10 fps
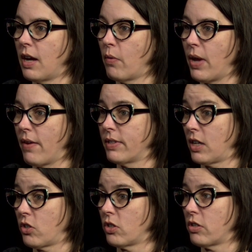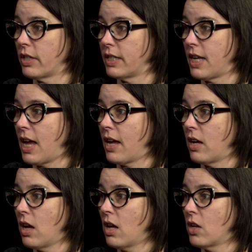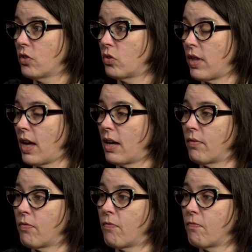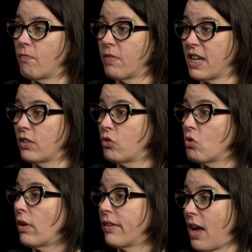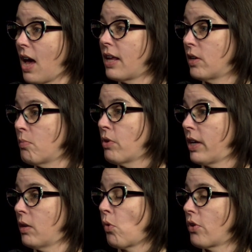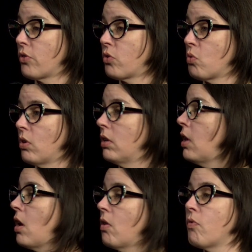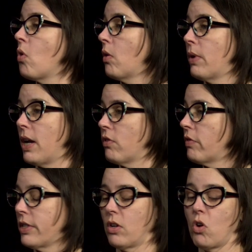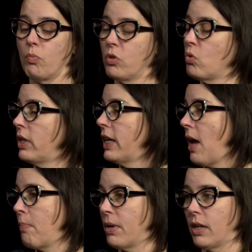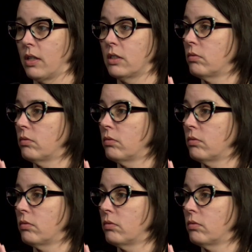we have a session during the day so that kids who are not in a brick and mortar school for whatever reason, homeschooling, EPIC,